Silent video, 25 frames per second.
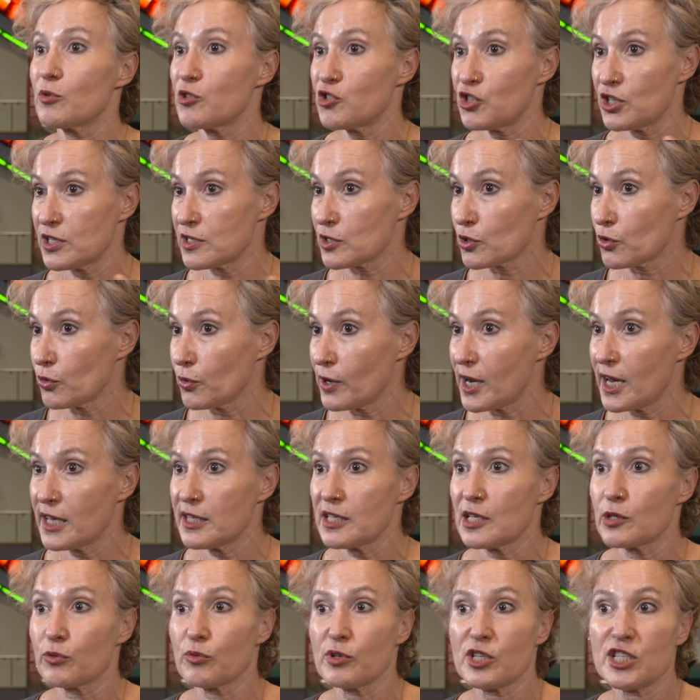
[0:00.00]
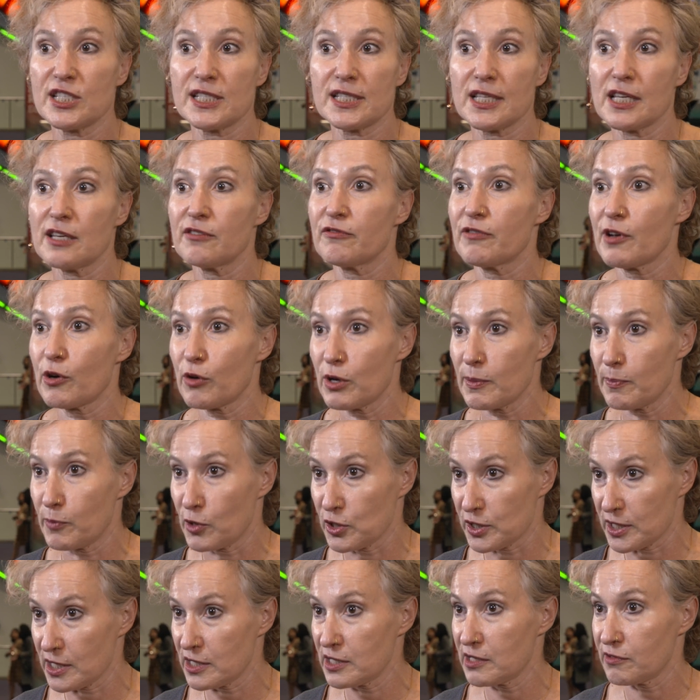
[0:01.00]
which is great and we see very
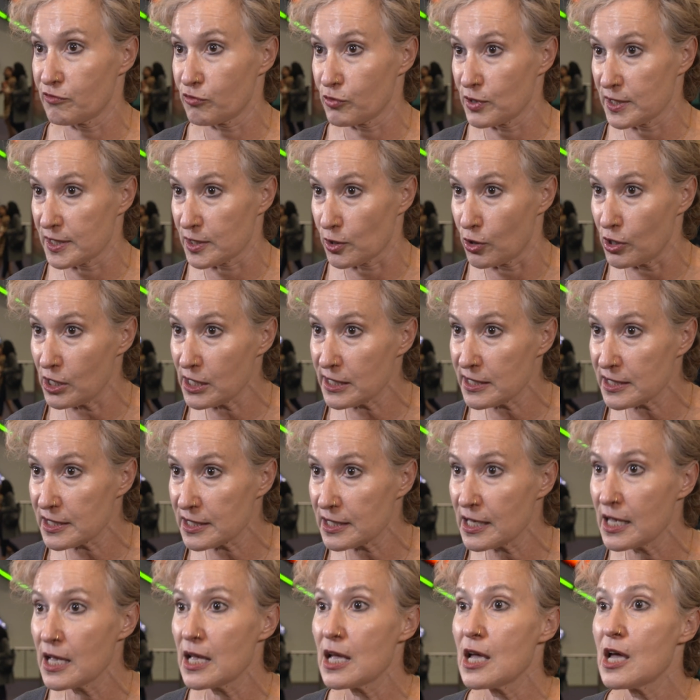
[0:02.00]
positive results.